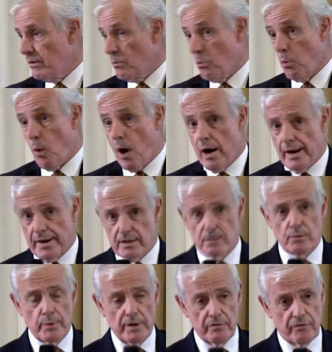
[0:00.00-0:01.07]
Why
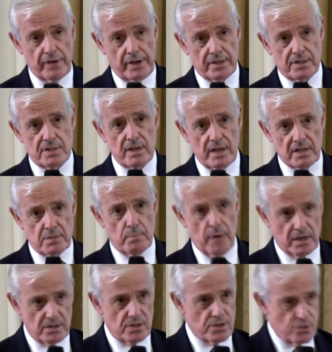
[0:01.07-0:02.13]
do we face
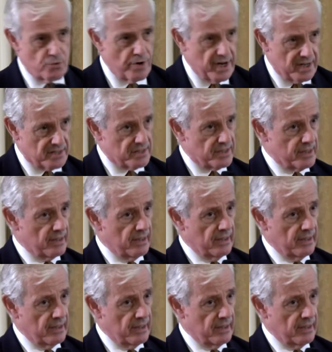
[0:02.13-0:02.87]
much stress